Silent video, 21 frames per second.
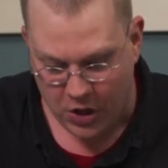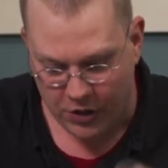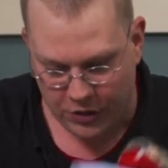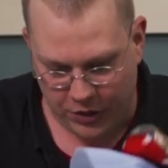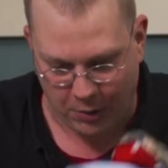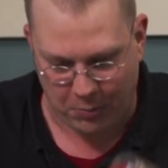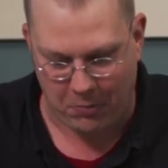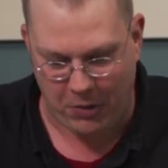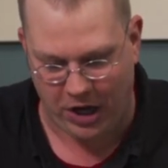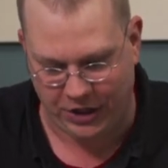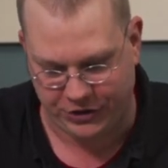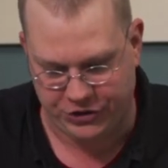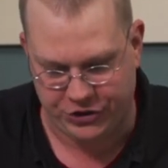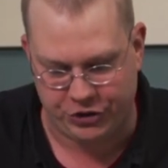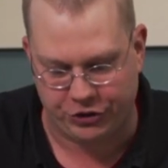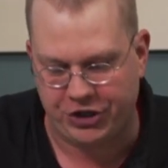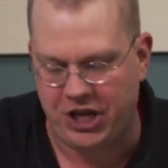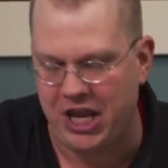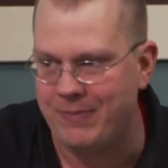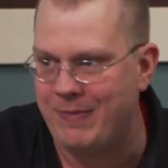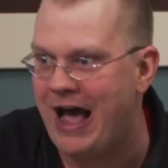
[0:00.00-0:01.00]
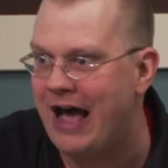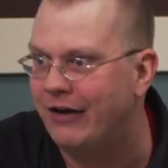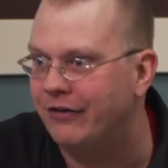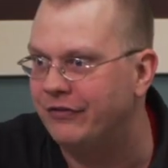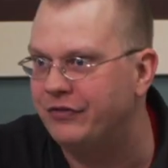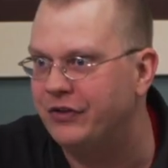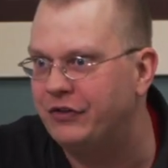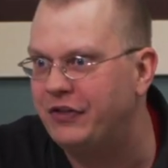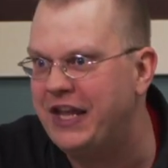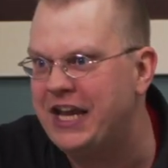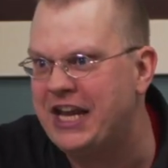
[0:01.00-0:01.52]
The monster came out of
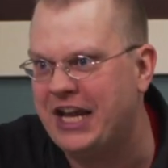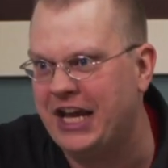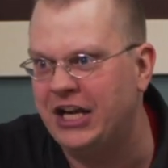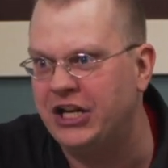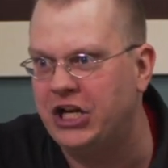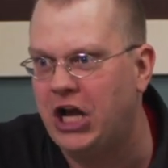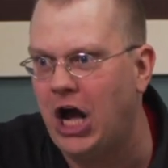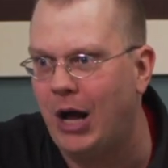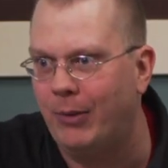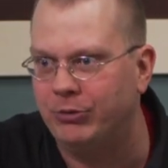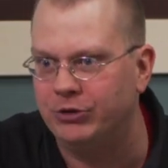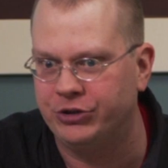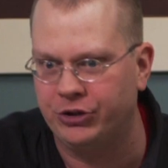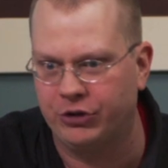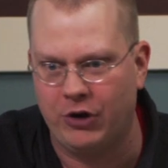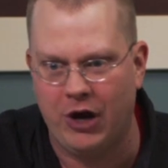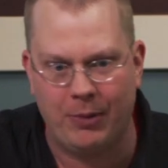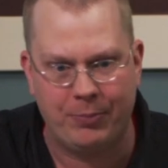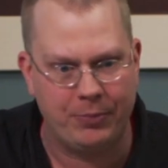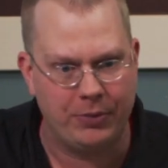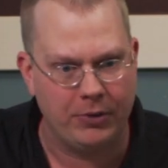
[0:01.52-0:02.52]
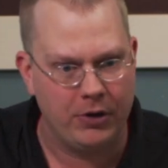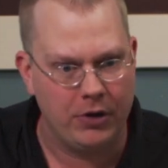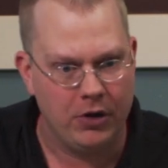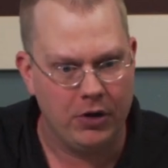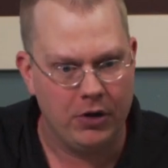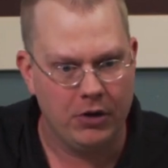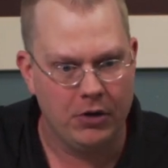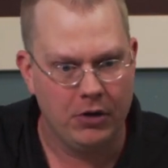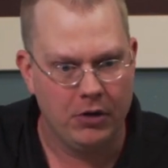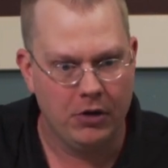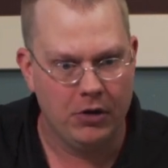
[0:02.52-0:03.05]
the lake and gobbled her up.
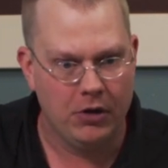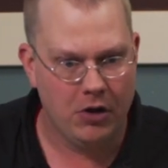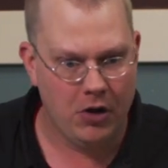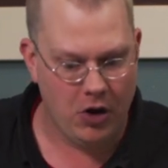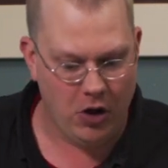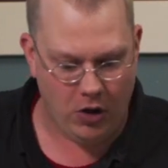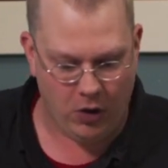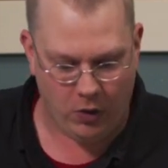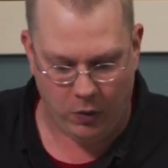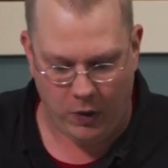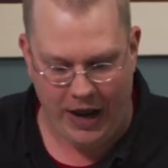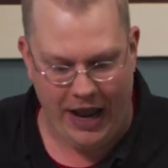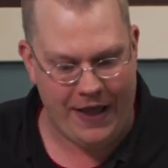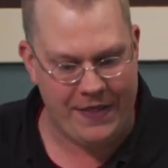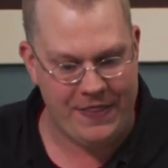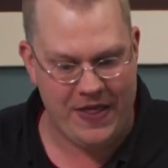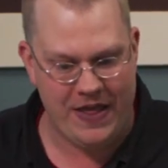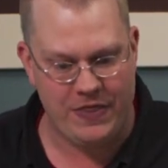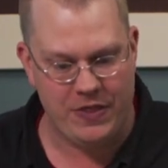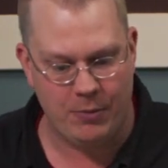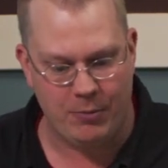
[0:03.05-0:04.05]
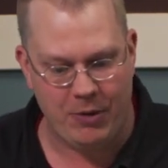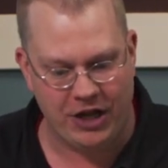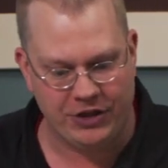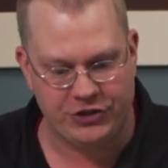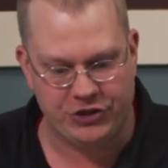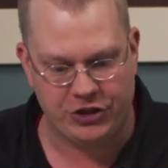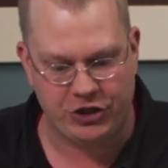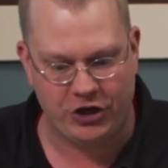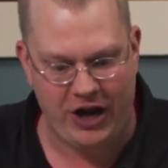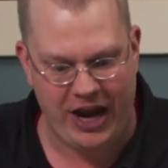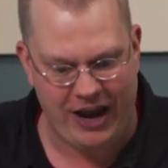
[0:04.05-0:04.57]
And then the
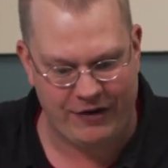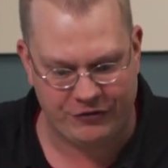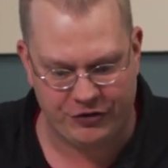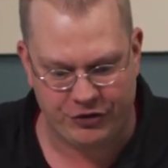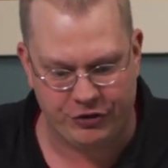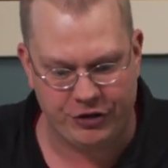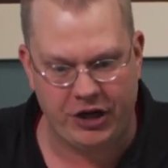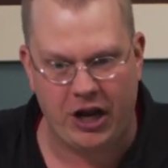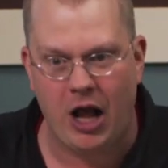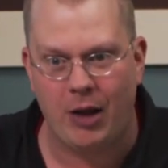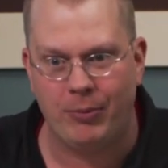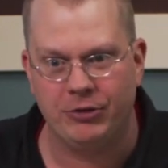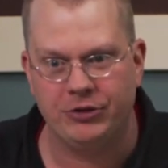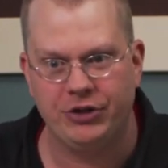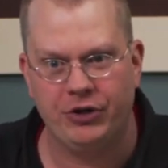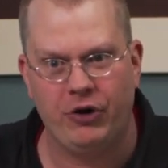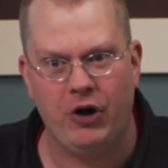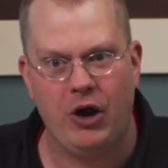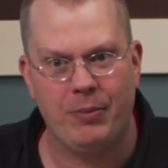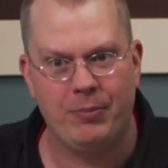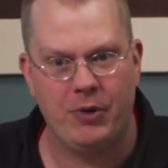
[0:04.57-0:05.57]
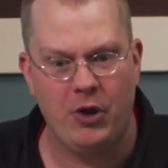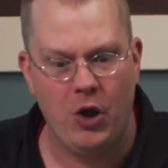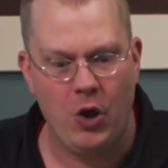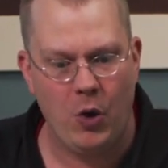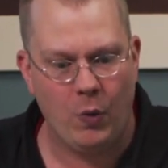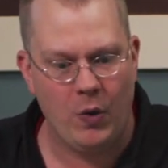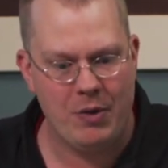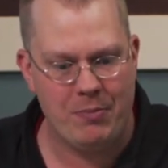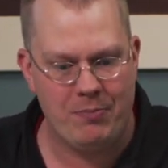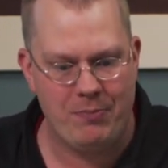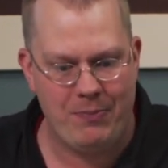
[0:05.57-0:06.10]
monster, after it gobbled her up,
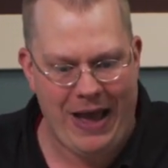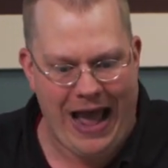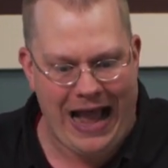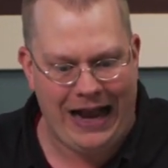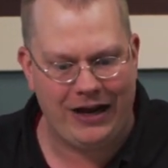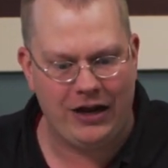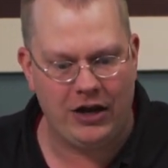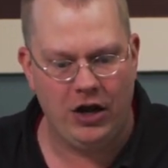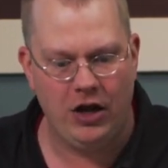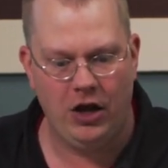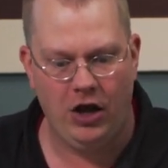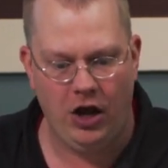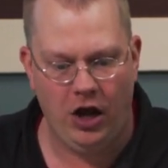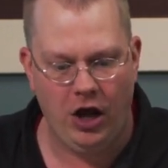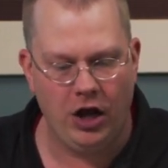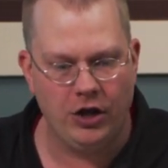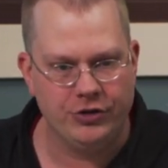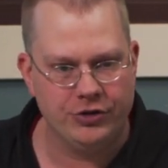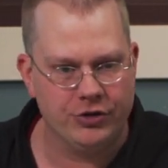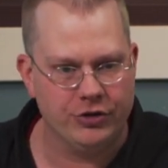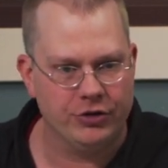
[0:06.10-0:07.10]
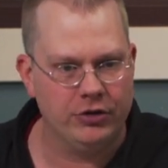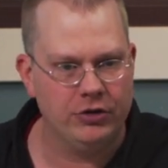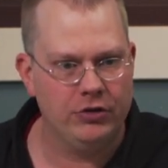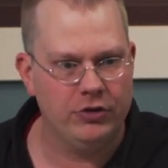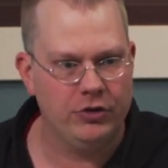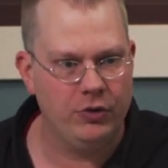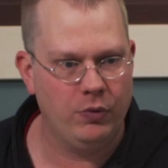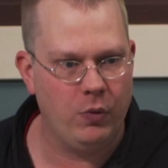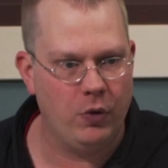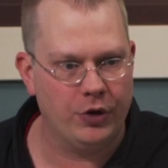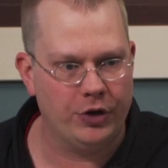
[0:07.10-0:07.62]
went back under
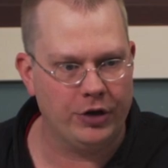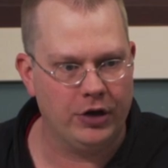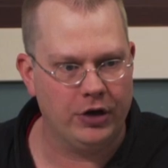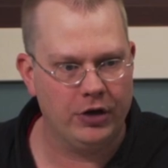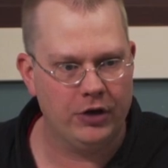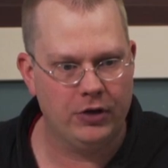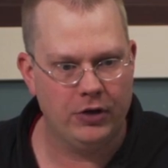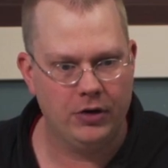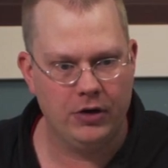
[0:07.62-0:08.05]
the water.